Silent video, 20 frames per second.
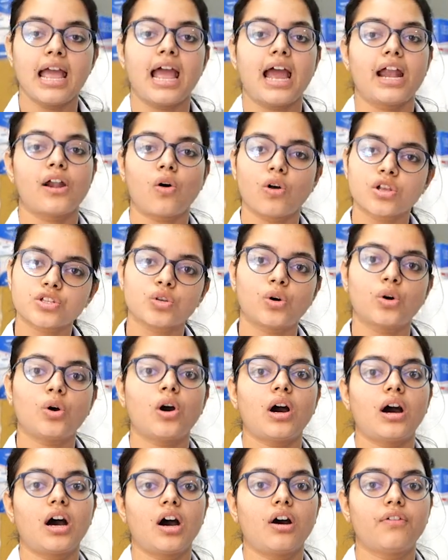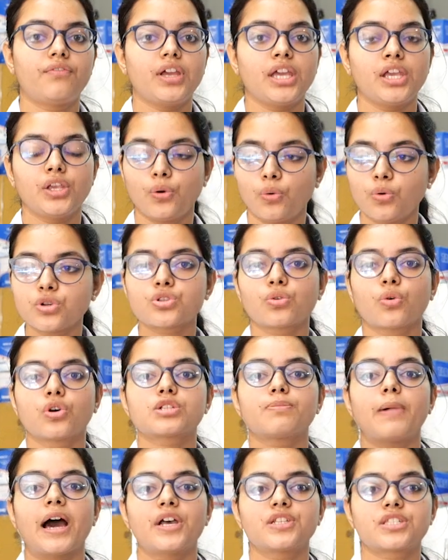And also we use
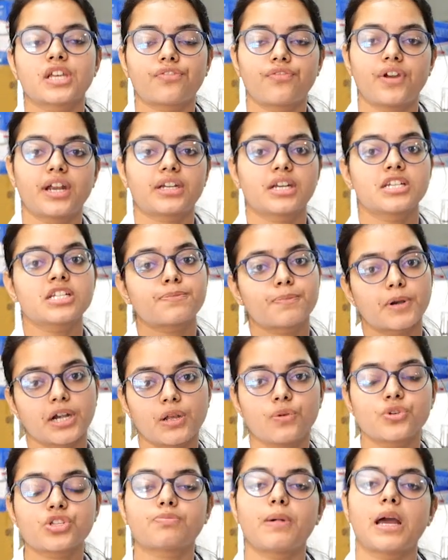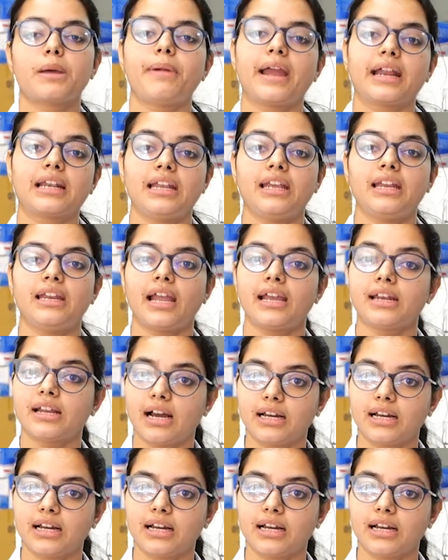those biosurfactants produced by bacteria in